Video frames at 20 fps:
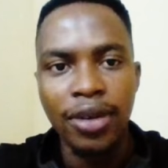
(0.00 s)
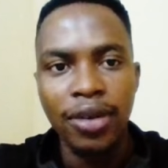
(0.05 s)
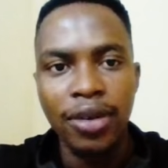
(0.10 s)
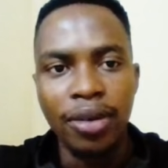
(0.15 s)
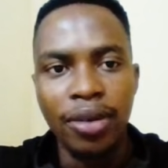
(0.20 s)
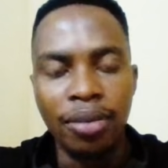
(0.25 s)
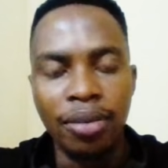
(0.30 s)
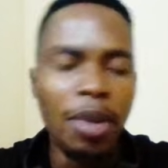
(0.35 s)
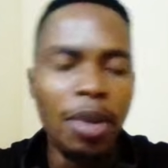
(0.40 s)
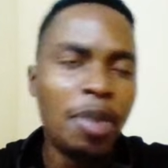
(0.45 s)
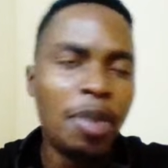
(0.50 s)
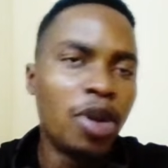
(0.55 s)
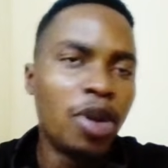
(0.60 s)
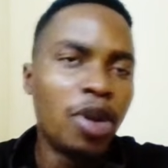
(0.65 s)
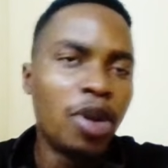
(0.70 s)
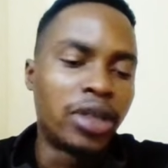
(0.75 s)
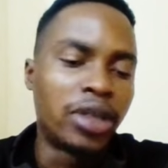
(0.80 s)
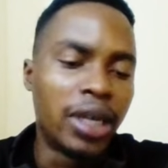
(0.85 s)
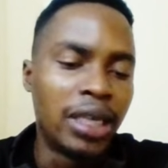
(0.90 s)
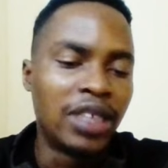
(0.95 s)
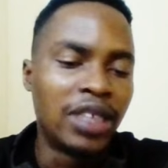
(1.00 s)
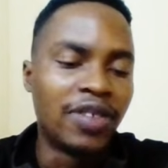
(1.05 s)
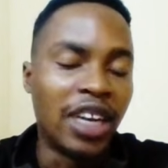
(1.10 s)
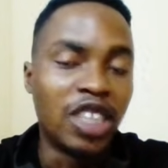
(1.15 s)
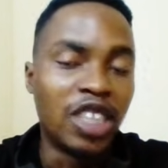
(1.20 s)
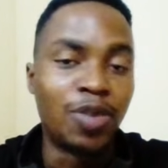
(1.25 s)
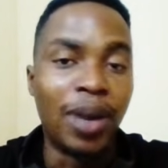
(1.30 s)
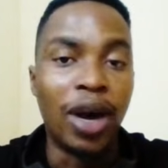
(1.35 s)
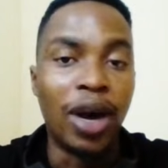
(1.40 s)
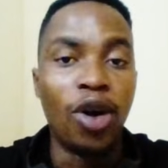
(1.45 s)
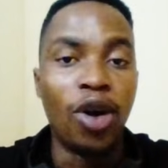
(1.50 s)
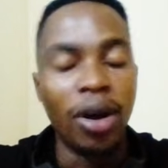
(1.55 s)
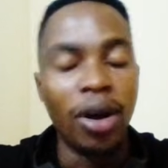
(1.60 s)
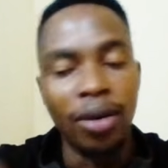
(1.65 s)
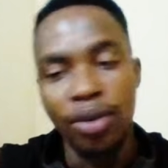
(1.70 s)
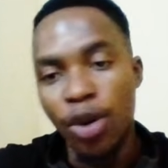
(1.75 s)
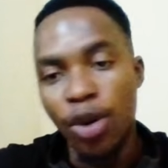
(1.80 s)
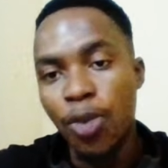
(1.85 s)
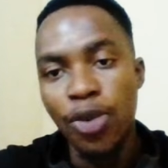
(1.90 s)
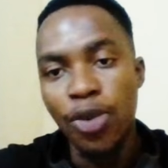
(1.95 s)
Maybe not alternative as part
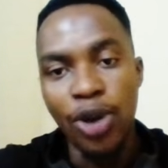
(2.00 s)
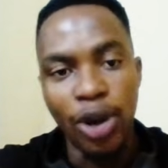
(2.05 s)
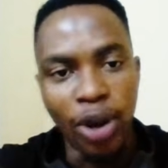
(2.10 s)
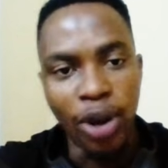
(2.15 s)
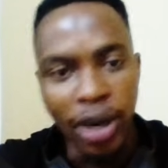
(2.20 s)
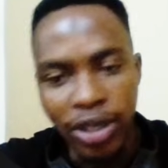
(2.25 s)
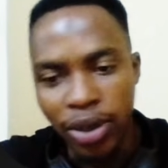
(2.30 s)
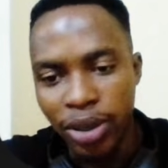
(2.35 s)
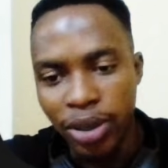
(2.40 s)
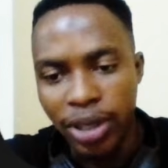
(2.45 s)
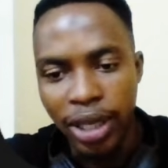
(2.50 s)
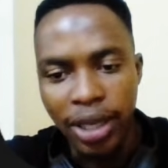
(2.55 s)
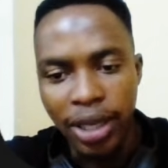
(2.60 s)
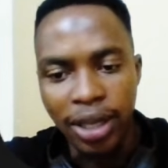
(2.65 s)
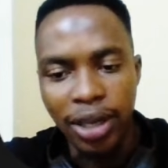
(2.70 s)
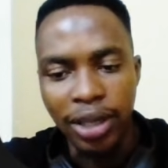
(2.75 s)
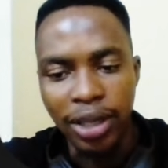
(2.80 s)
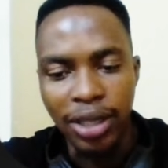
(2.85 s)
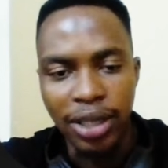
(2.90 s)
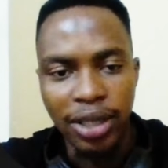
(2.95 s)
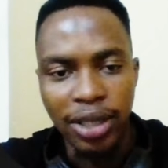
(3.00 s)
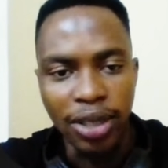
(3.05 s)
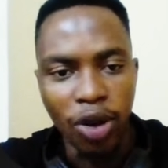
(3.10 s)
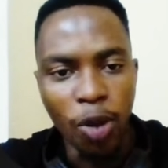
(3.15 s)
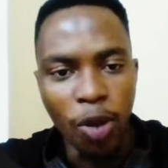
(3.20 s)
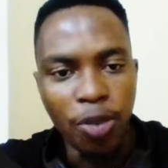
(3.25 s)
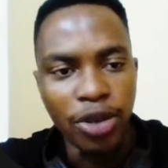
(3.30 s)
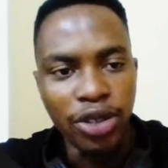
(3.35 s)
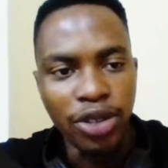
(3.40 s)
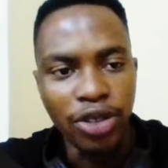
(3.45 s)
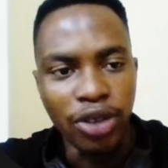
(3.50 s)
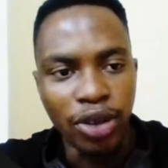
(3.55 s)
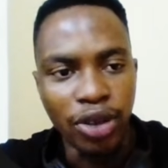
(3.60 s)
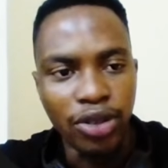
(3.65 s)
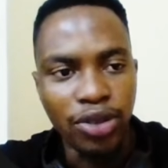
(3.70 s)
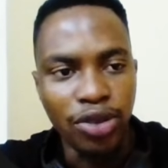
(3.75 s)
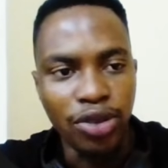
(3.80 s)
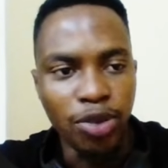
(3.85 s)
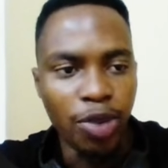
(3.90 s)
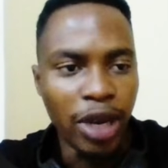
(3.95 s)
OpenClaw is alternative is open source
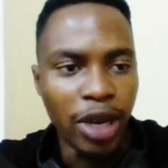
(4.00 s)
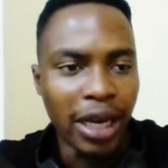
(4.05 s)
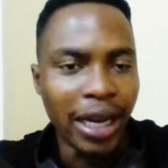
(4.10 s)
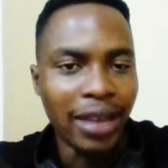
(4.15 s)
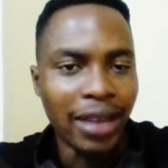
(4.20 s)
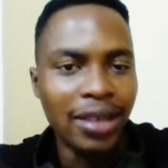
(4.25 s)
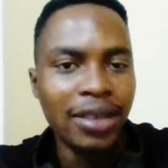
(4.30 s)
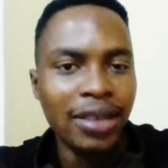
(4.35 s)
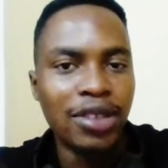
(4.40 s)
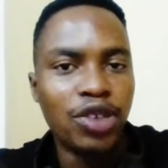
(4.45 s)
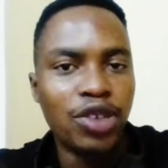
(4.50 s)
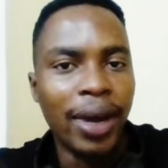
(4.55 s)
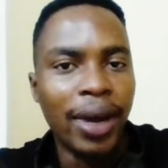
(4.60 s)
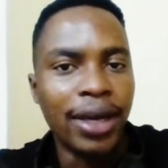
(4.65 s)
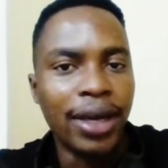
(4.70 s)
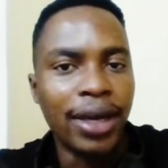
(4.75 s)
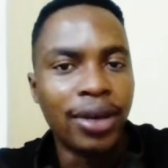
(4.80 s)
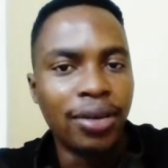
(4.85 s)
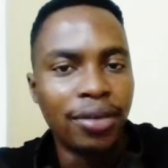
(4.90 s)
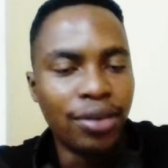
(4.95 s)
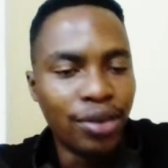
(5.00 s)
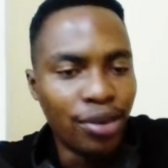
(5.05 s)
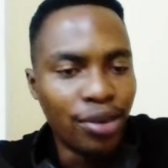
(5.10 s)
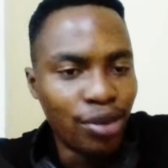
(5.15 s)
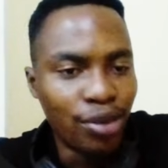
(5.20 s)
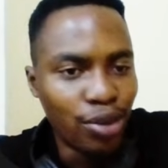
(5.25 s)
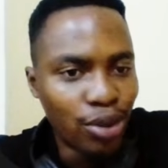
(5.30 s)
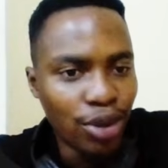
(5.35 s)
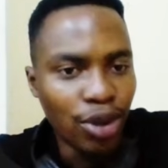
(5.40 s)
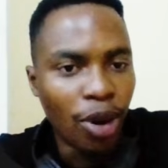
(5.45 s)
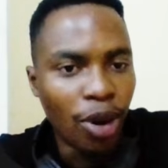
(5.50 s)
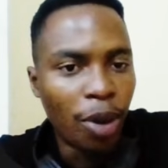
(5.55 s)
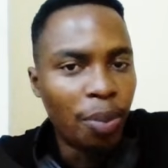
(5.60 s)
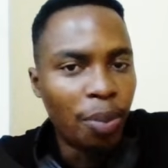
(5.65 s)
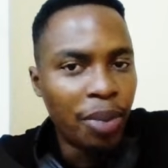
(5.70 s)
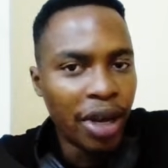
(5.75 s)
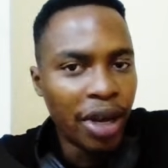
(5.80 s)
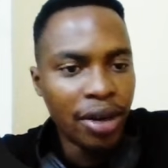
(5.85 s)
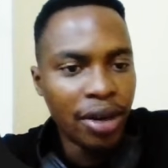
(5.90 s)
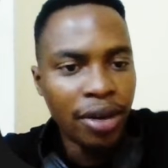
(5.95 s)
too, but like I think it's quite a good or
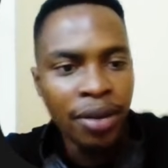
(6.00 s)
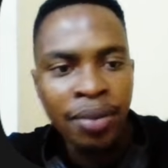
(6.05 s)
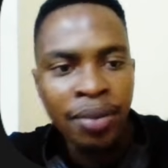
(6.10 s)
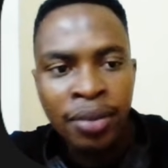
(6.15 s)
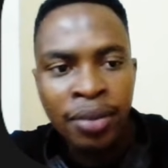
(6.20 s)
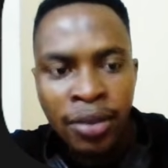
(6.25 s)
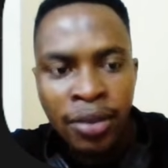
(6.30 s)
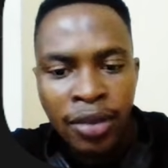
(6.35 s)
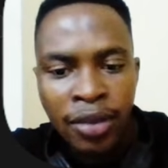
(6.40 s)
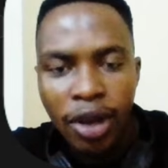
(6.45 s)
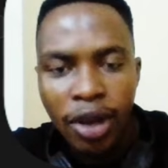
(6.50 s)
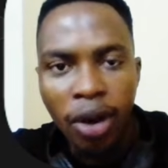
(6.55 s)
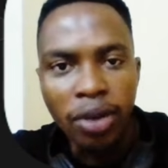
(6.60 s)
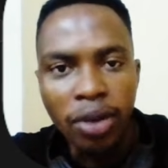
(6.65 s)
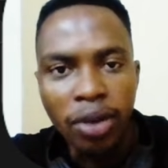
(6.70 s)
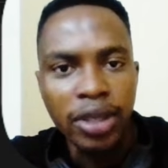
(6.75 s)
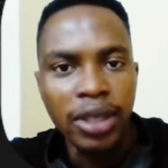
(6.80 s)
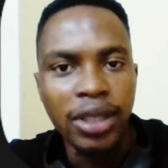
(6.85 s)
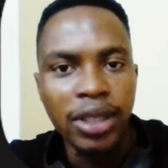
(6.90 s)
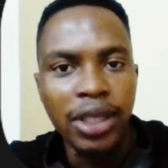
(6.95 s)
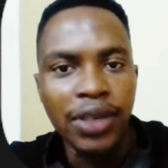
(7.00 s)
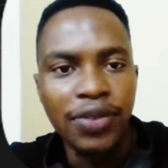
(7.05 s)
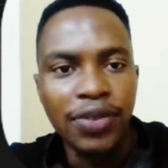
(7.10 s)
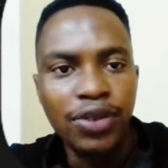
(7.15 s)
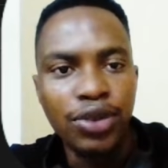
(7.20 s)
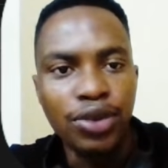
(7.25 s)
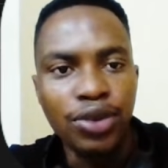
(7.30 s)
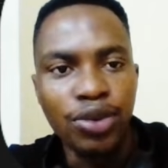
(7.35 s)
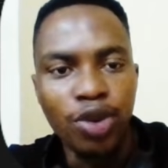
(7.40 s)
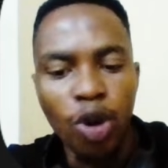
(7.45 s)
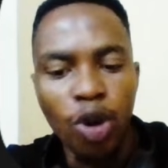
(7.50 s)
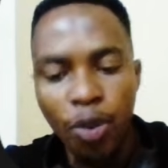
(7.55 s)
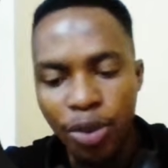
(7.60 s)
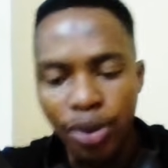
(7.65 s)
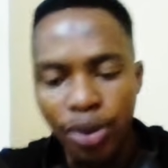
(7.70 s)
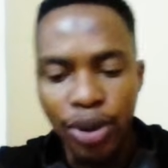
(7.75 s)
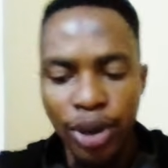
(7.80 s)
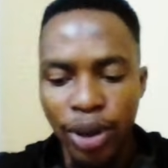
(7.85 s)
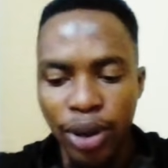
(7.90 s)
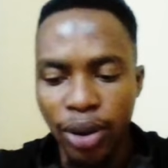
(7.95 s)
better alternative to
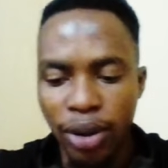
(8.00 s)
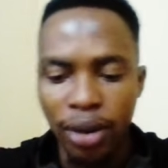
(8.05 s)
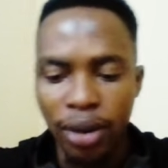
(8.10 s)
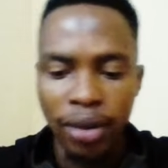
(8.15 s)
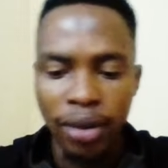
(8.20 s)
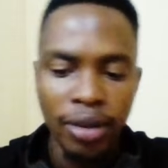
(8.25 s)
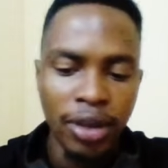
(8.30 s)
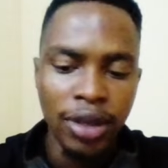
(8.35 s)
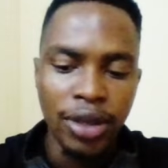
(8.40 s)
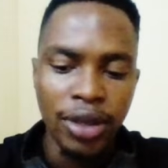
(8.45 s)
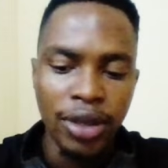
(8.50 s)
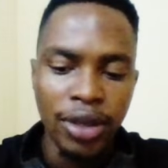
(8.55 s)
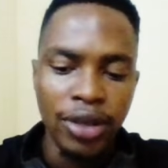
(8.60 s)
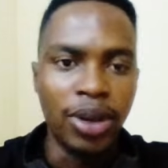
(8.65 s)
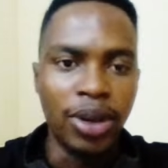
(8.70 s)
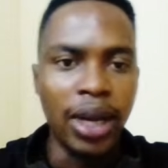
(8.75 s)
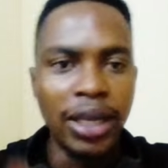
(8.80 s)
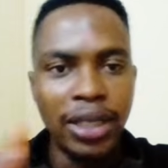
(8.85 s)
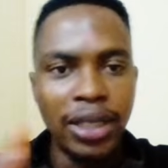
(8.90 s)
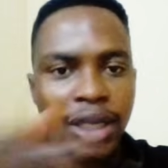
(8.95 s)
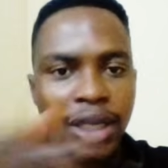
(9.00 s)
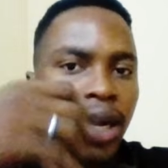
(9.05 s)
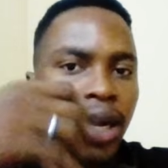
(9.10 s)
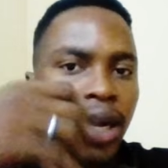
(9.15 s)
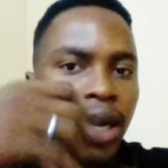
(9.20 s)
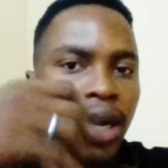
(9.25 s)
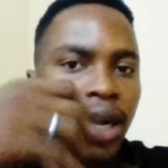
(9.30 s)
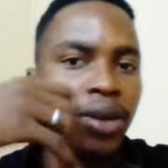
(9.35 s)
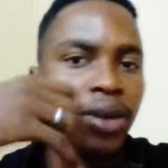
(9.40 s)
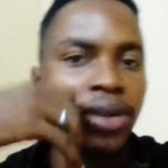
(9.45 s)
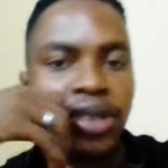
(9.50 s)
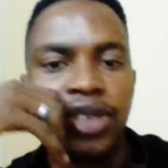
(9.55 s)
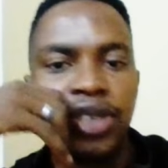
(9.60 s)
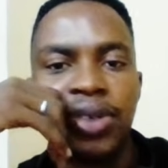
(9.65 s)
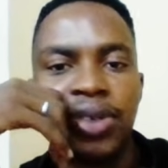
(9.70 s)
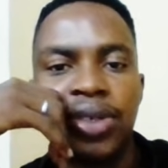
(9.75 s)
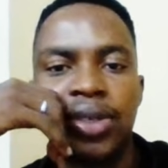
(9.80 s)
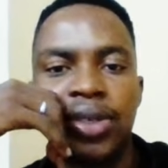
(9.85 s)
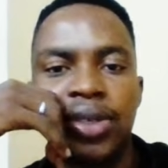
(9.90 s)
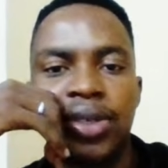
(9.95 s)
OpenClaw. So let's check out these
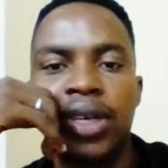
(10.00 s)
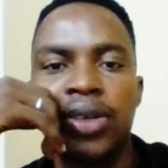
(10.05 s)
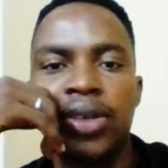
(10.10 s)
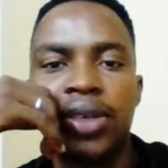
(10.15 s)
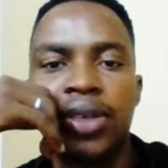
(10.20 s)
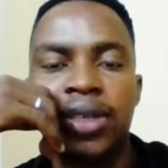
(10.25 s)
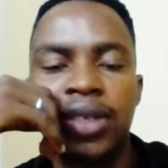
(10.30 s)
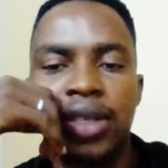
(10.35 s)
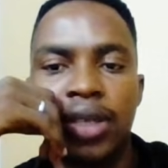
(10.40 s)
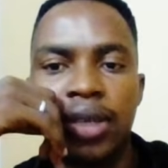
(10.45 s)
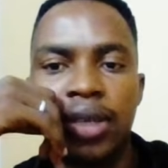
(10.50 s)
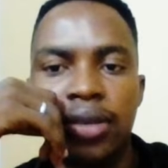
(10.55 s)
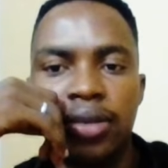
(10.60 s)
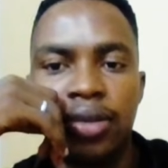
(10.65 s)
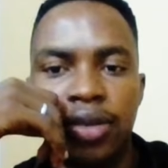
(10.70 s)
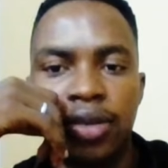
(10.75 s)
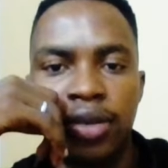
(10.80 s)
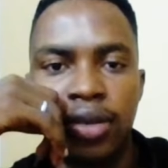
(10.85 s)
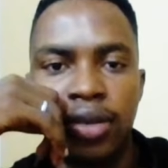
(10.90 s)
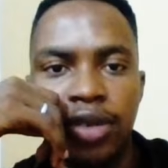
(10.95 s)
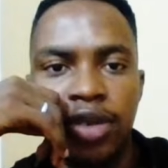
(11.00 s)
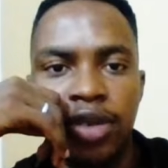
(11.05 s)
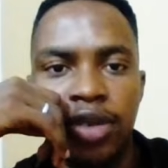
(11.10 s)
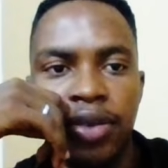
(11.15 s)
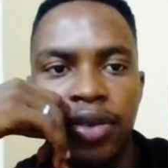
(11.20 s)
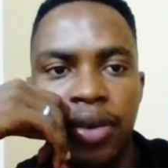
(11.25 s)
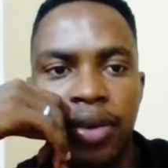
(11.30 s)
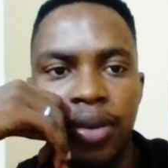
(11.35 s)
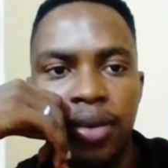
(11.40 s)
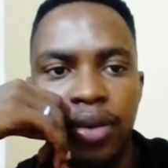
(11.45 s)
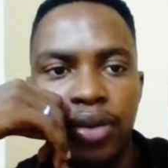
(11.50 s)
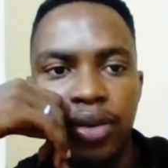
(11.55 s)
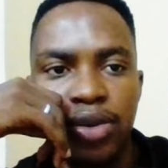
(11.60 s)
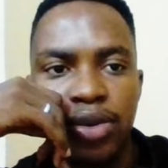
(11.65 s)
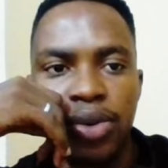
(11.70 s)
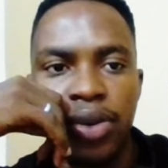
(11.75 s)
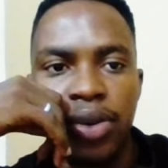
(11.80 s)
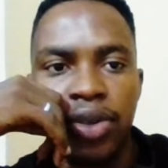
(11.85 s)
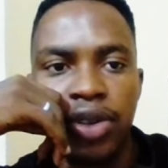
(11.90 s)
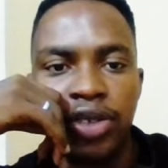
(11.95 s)
integrations and just see some of the
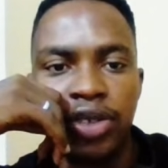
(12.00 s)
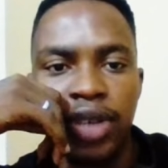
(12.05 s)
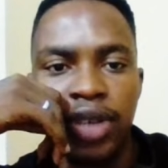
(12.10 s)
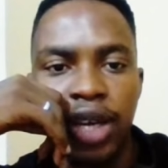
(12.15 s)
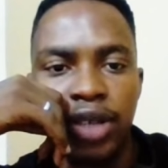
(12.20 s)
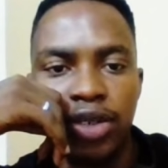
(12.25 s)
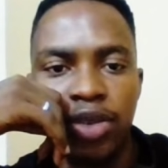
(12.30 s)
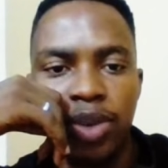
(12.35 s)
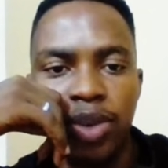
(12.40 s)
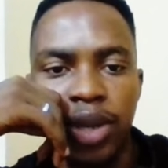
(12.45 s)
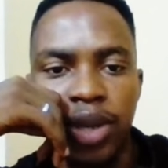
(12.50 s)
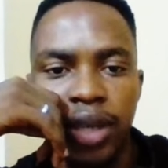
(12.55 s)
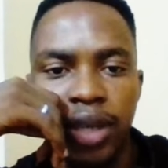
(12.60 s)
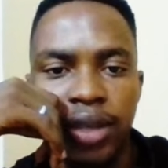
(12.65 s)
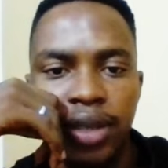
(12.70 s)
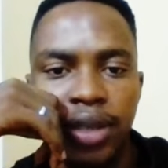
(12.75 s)
cool things you can do with it.